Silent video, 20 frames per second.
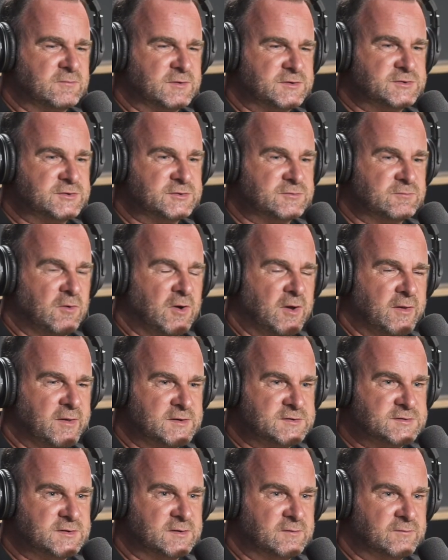which is why they
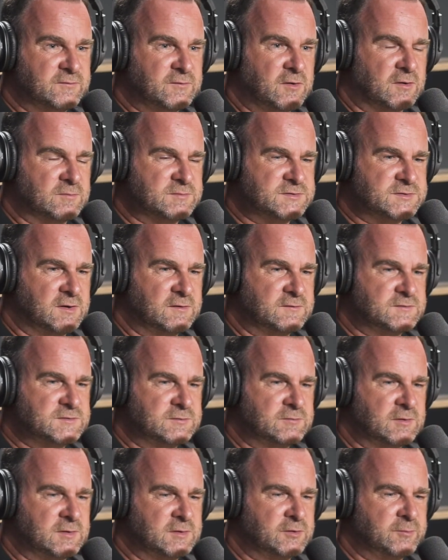sort of got themselves
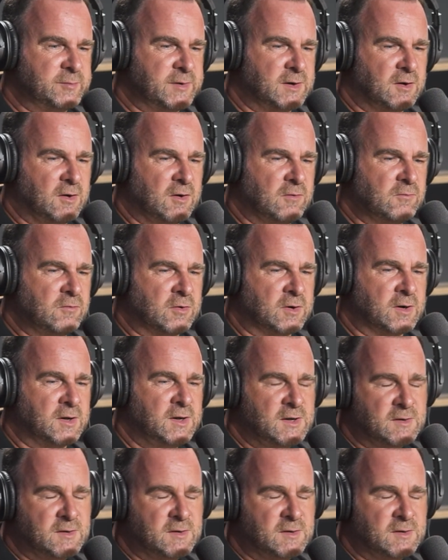into a little bit of hot water.